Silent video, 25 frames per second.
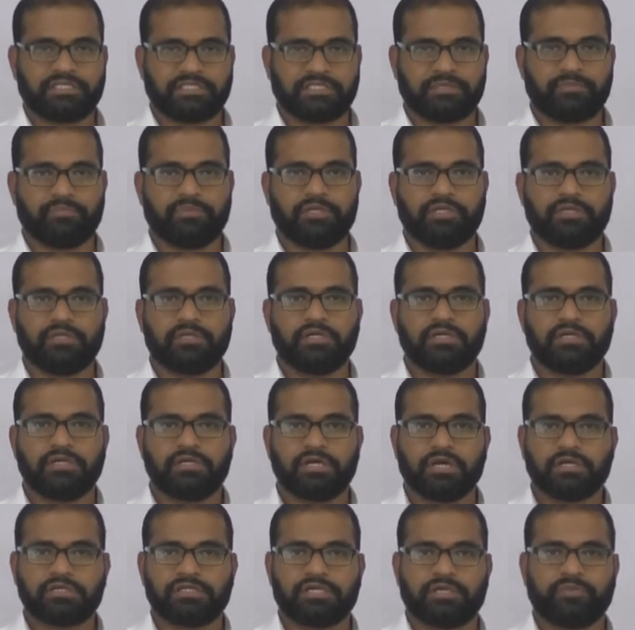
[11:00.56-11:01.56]
Assembly.
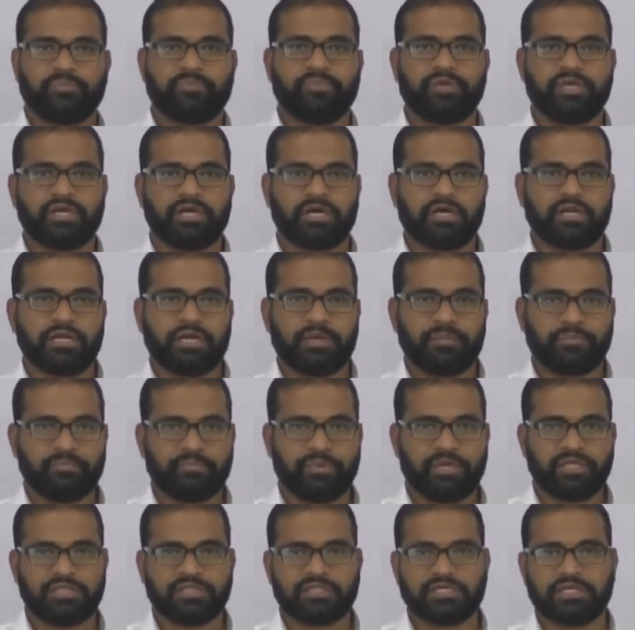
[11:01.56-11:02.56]
Dr. B.R.
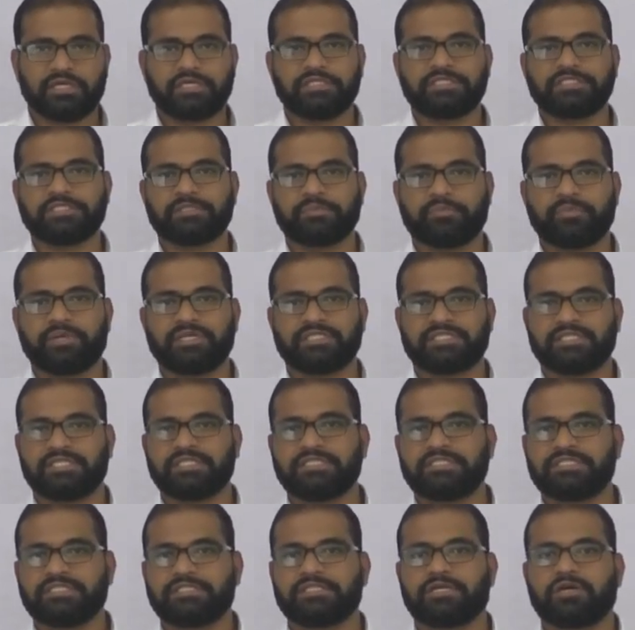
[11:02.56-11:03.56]
Ambedkar's
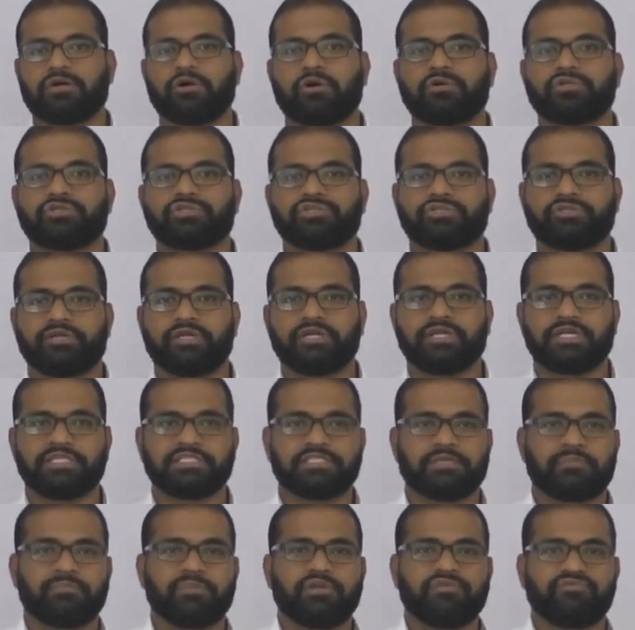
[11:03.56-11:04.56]
presence in the Constituent
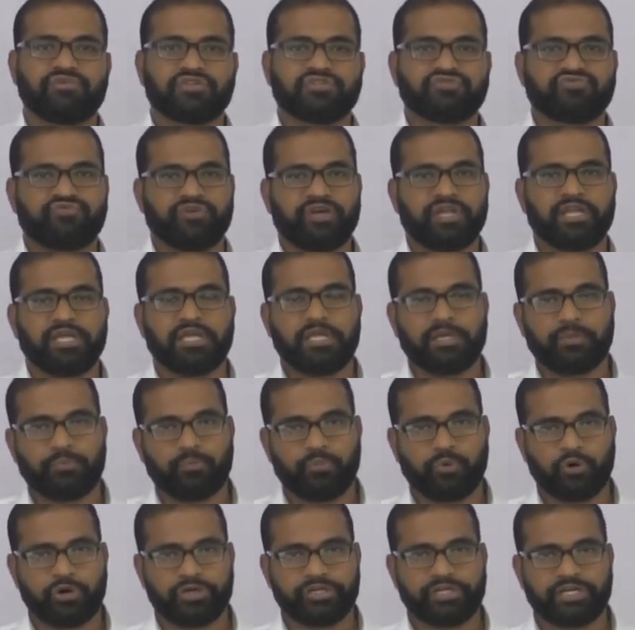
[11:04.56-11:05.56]
Assembly was very
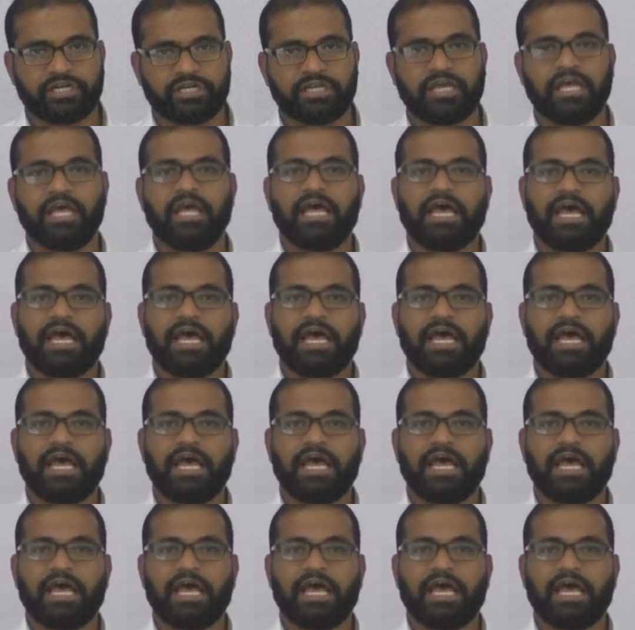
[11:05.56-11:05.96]
important